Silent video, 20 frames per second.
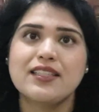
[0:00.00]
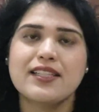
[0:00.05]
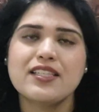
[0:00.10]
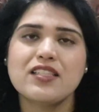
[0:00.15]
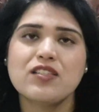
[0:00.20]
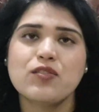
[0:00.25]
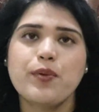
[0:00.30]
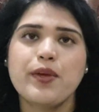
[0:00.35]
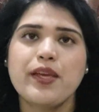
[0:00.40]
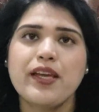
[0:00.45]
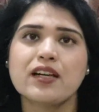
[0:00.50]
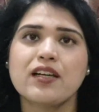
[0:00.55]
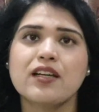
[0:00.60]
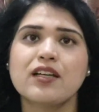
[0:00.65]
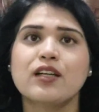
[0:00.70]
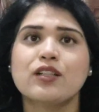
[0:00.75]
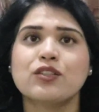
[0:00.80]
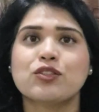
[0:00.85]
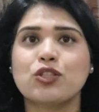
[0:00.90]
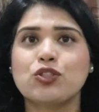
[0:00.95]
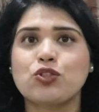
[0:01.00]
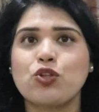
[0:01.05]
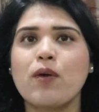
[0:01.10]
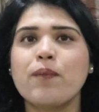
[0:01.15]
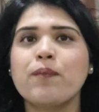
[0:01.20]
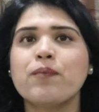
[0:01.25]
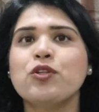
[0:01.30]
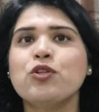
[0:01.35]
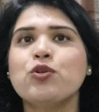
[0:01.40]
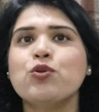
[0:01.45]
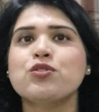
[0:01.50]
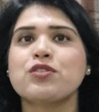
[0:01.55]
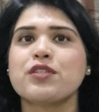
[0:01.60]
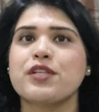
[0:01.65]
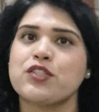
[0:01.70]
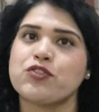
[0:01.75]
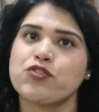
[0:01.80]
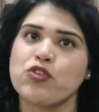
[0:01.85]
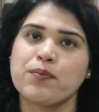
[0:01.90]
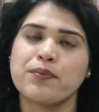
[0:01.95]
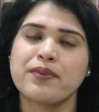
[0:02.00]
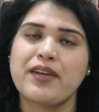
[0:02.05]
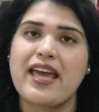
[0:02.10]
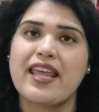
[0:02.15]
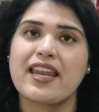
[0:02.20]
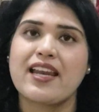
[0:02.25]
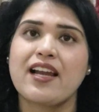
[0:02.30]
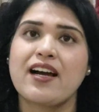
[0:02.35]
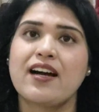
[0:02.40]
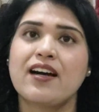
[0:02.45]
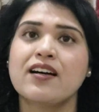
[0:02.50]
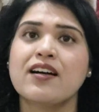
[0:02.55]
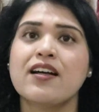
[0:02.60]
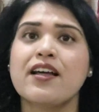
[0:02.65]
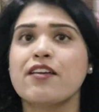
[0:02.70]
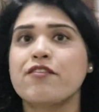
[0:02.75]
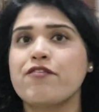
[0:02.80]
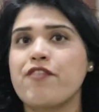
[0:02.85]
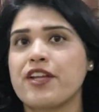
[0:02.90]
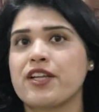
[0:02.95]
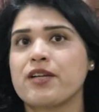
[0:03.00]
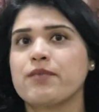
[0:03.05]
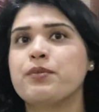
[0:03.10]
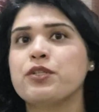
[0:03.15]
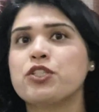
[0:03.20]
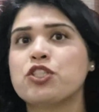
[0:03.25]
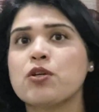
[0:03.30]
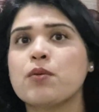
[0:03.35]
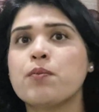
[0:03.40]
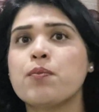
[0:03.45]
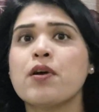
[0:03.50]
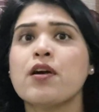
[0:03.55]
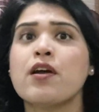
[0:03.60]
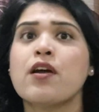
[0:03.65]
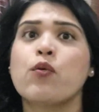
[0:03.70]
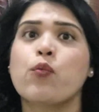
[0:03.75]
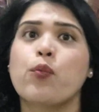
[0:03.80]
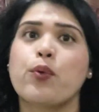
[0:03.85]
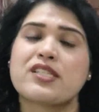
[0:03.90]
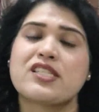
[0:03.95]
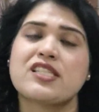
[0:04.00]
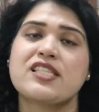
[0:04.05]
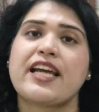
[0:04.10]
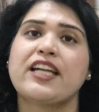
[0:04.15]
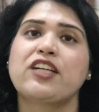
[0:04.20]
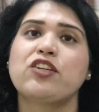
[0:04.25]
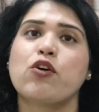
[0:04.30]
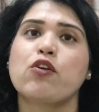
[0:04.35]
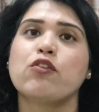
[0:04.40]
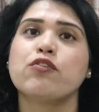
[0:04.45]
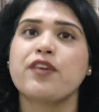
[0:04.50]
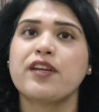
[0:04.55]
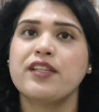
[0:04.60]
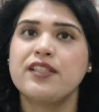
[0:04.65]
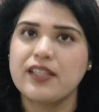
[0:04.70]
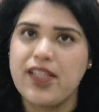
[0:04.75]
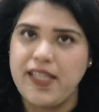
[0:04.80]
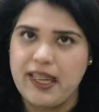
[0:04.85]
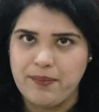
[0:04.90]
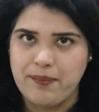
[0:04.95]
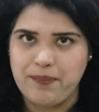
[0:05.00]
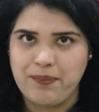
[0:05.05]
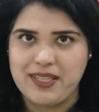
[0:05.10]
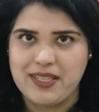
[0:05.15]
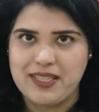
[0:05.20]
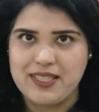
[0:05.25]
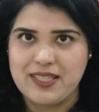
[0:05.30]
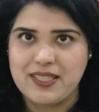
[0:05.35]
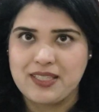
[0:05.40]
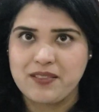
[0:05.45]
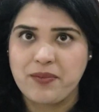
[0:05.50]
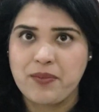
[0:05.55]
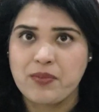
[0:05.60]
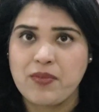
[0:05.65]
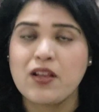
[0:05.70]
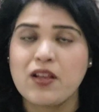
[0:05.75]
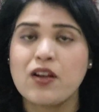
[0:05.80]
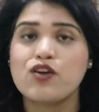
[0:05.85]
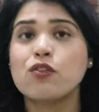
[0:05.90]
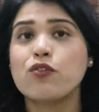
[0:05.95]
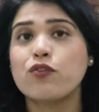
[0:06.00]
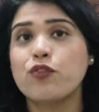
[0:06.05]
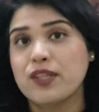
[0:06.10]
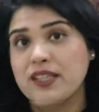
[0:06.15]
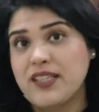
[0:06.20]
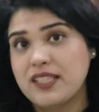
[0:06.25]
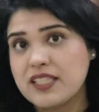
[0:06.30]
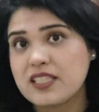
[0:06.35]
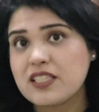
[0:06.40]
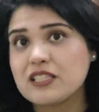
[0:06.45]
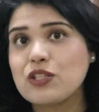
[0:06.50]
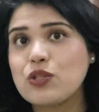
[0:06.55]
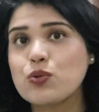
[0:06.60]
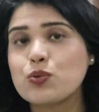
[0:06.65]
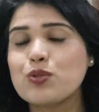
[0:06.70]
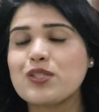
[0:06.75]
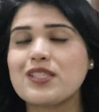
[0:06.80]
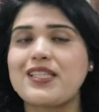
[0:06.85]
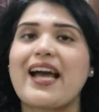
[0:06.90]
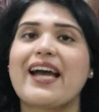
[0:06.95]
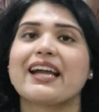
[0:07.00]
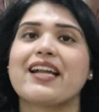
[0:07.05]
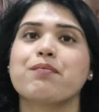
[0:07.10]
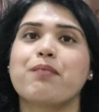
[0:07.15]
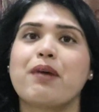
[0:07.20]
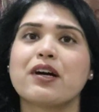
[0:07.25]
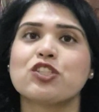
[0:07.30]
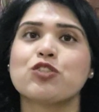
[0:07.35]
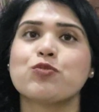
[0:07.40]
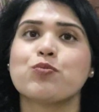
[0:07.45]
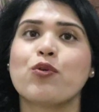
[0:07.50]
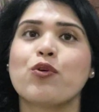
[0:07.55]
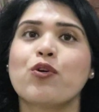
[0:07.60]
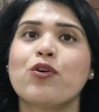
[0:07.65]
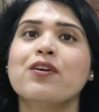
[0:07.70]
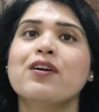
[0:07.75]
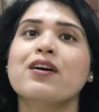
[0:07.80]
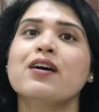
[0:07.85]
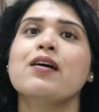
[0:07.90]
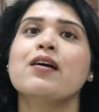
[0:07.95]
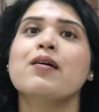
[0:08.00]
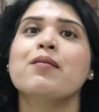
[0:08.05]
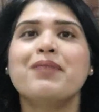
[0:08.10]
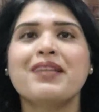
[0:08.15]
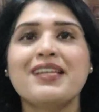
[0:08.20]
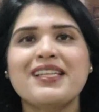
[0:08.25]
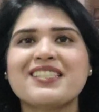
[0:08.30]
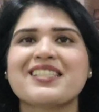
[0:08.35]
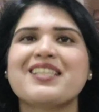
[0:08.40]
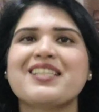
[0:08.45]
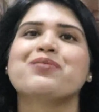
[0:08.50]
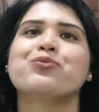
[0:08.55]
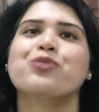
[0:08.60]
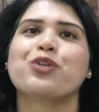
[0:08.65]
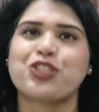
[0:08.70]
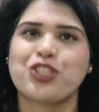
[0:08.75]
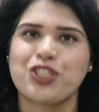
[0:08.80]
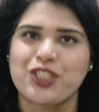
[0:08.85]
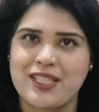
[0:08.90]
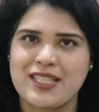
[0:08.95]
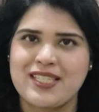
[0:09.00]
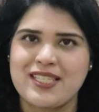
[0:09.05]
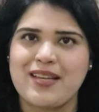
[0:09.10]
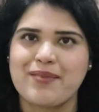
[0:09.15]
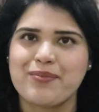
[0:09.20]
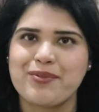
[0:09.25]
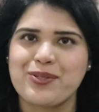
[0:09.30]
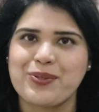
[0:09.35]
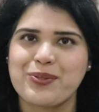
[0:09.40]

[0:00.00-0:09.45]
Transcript: This week, the top news is from Kerala, where a bishop was let off in a rape case. For this news and much more, please keep watching this